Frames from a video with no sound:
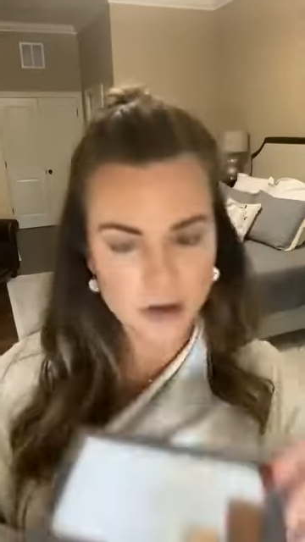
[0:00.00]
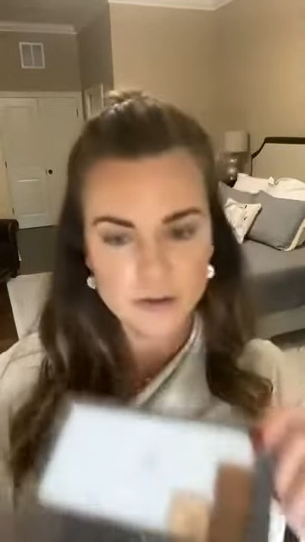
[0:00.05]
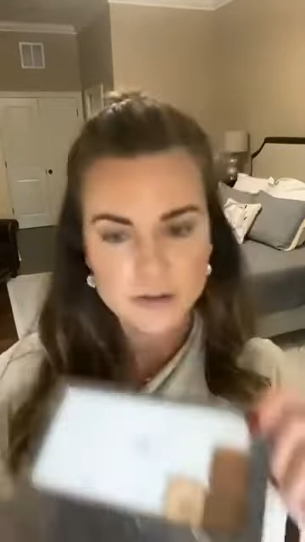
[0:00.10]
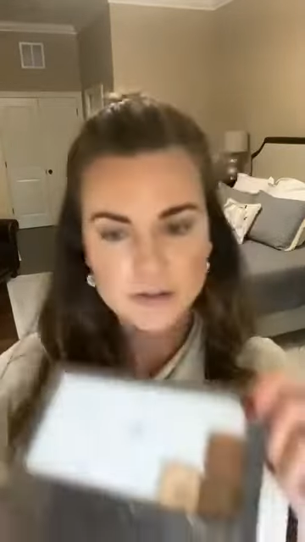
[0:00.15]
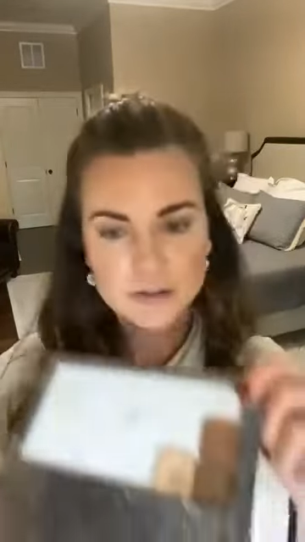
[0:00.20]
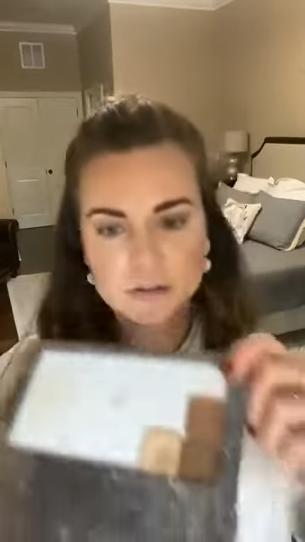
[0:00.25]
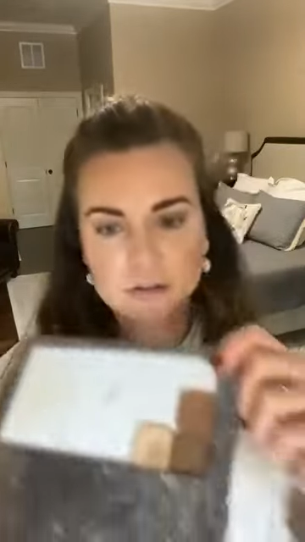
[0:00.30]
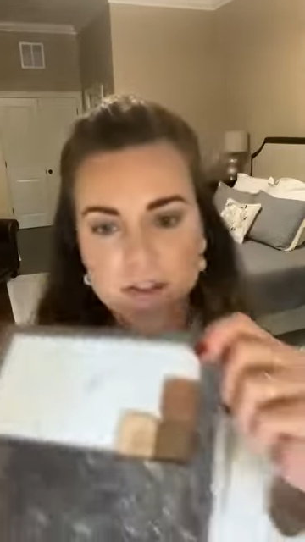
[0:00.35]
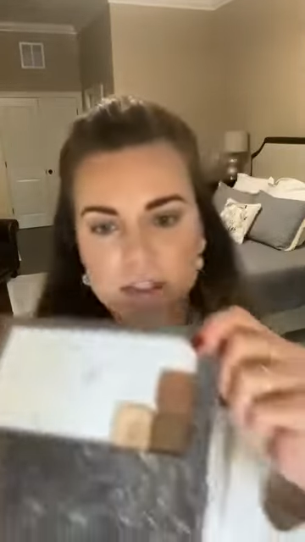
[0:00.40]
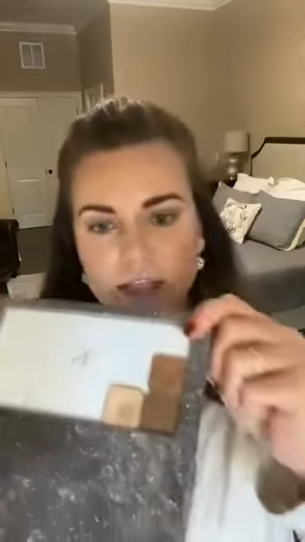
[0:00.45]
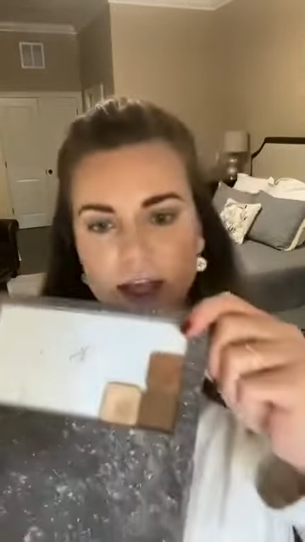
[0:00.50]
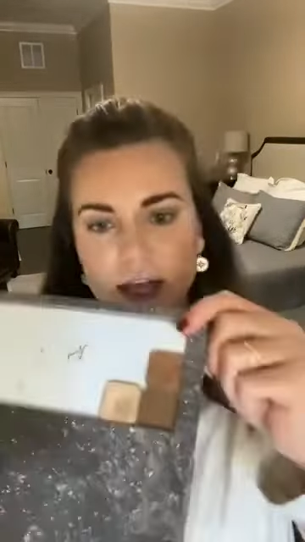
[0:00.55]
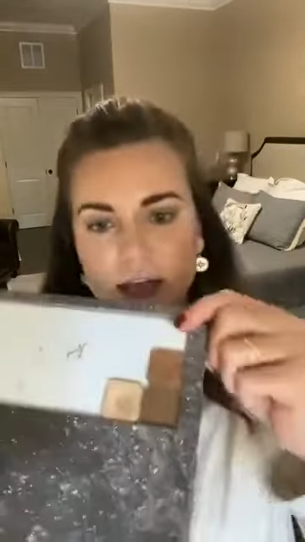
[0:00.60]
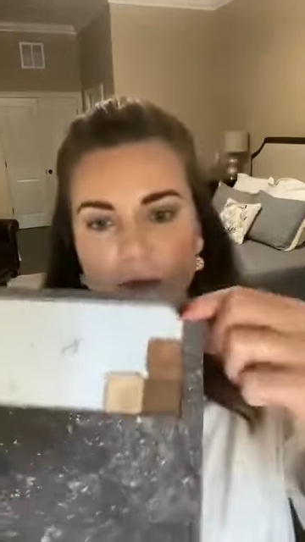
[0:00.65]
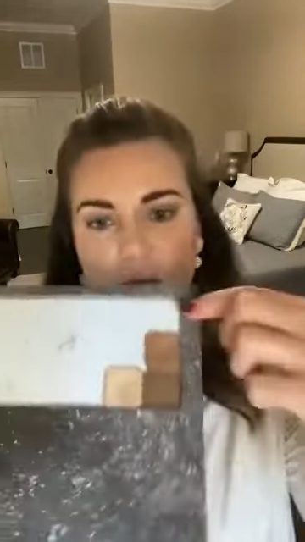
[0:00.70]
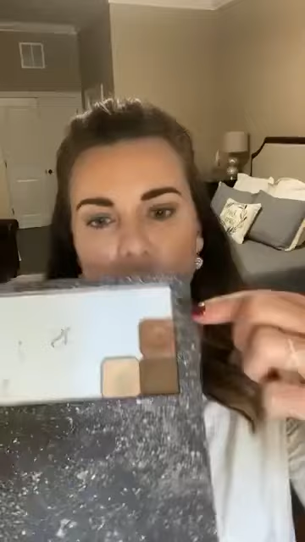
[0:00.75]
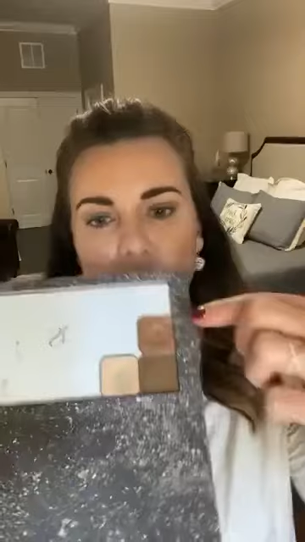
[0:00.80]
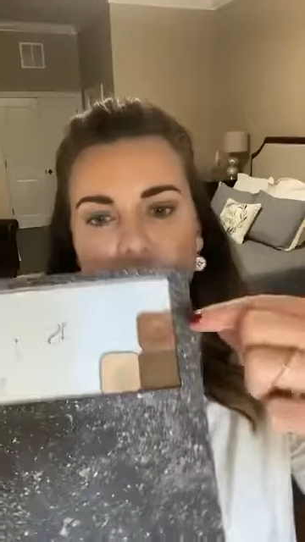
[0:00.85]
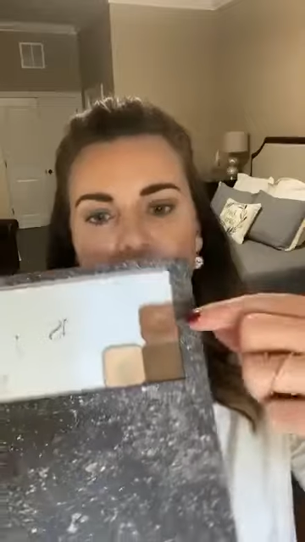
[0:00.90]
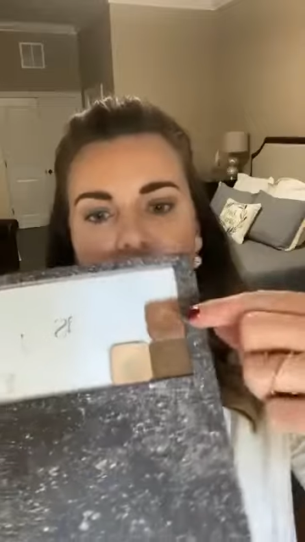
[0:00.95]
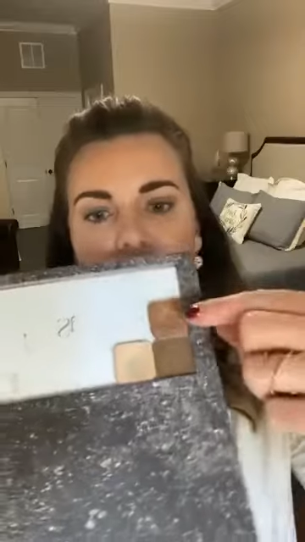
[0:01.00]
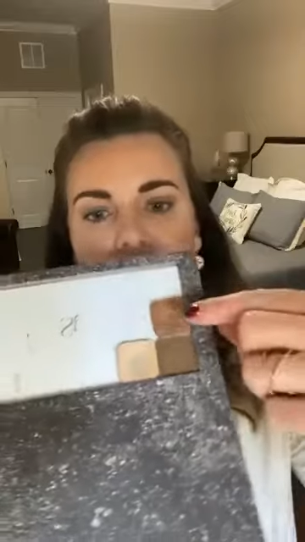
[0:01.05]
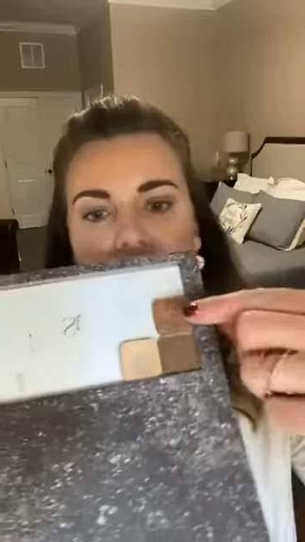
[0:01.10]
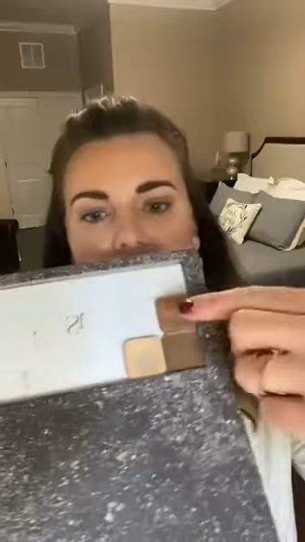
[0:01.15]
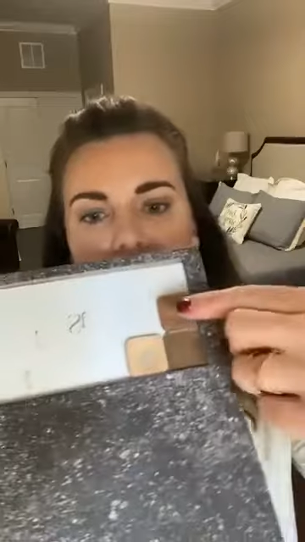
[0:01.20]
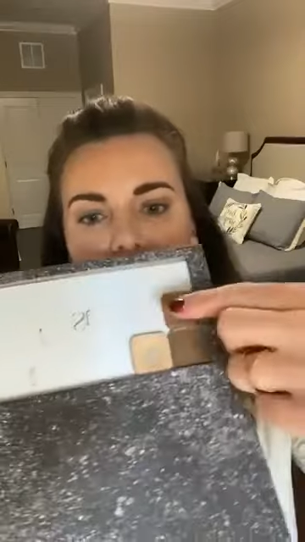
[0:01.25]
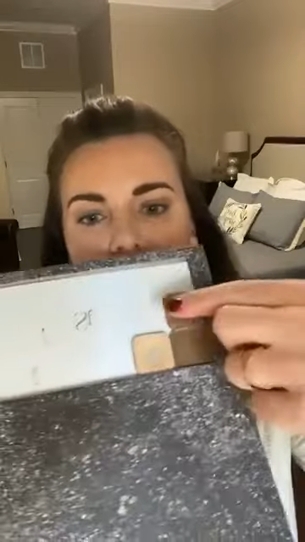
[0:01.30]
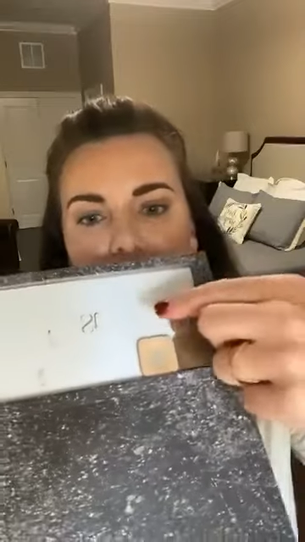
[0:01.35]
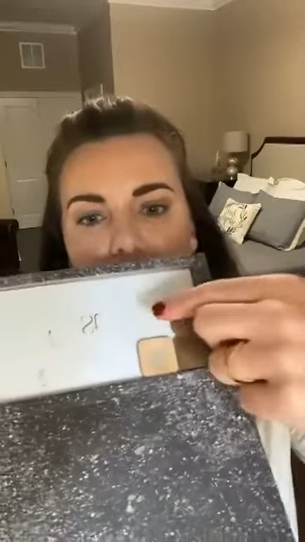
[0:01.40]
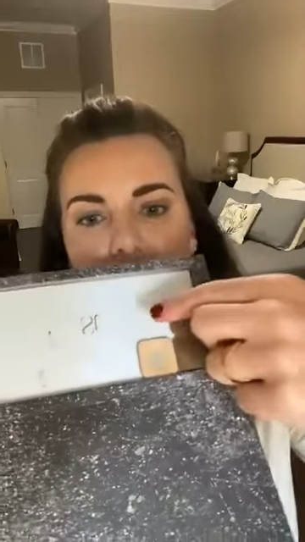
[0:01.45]
are the same way.
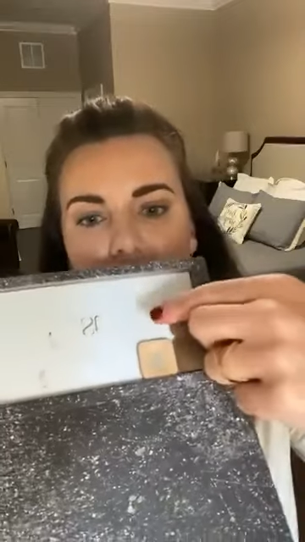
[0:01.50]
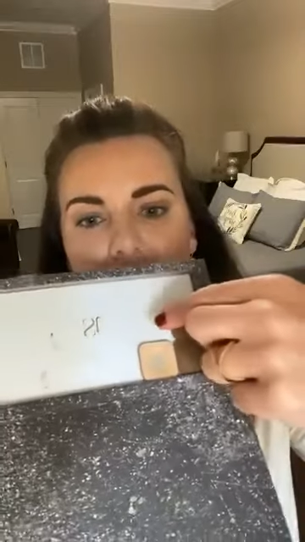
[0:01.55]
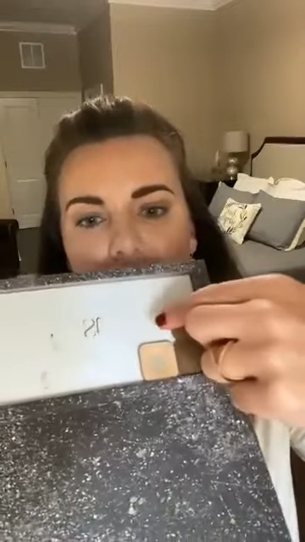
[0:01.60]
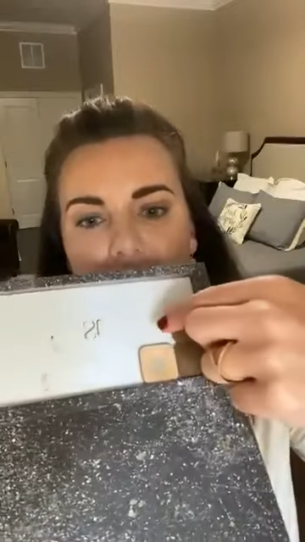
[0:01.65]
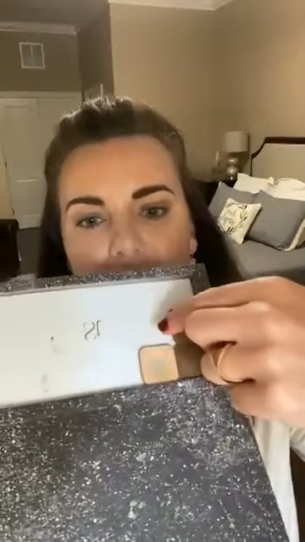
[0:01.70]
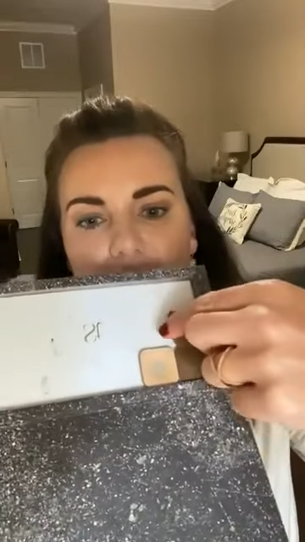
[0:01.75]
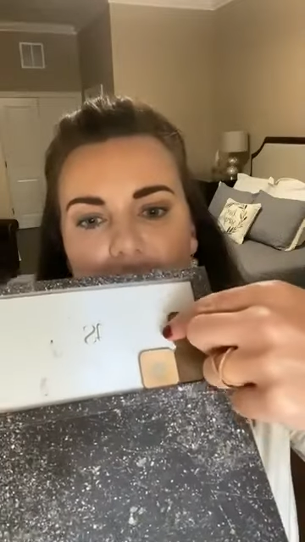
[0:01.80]
Like,